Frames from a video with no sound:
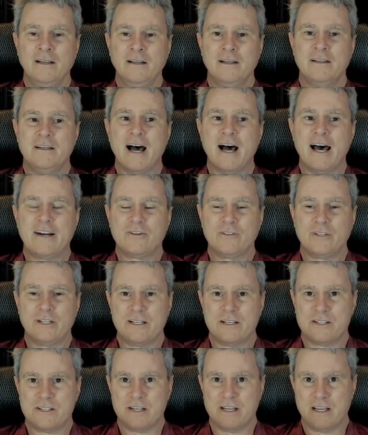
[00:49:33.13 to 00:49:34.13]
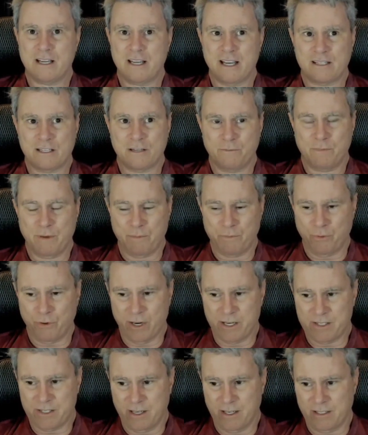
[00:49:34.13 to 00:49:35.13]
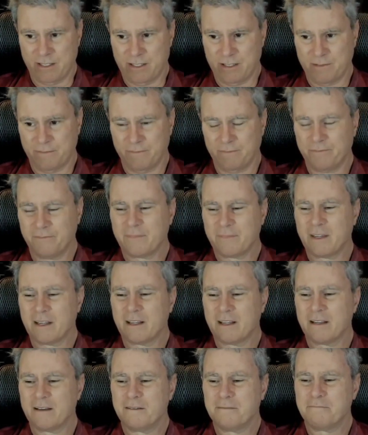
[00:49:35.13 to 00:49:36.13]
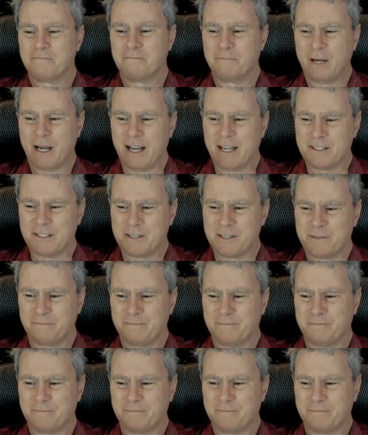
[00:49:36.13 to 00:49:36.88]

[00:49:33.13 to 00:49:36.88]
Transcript: not only does he get to be president, but